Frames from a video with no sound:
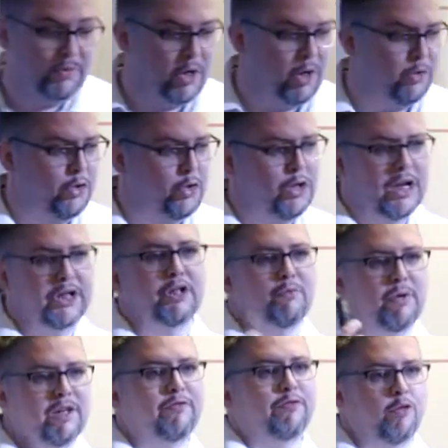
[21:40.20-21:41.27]
So you can actually
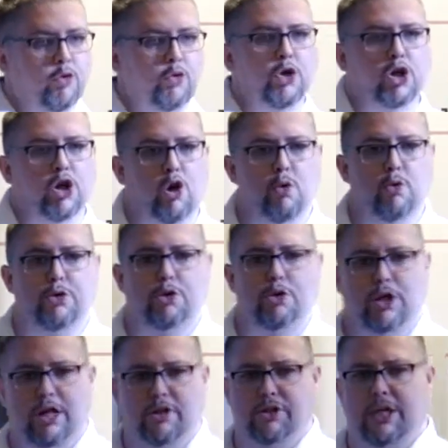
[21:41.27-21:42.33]
read through the code, you
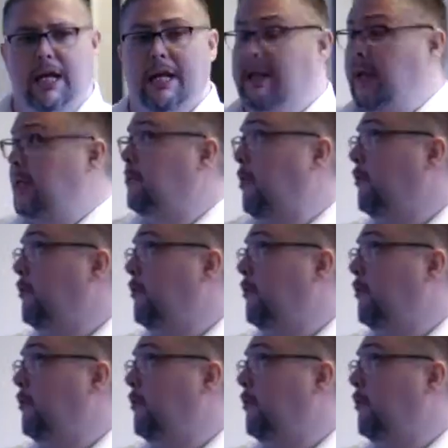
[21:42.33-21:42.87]
can understand, and that's